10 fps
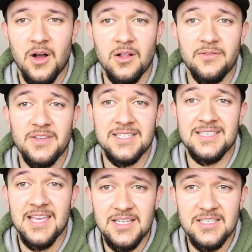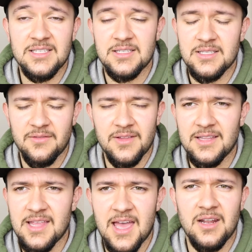all of his sketches and stuff
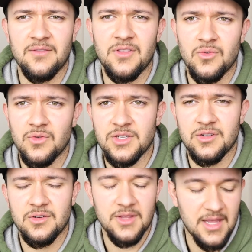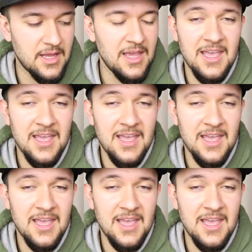like that of the original thing,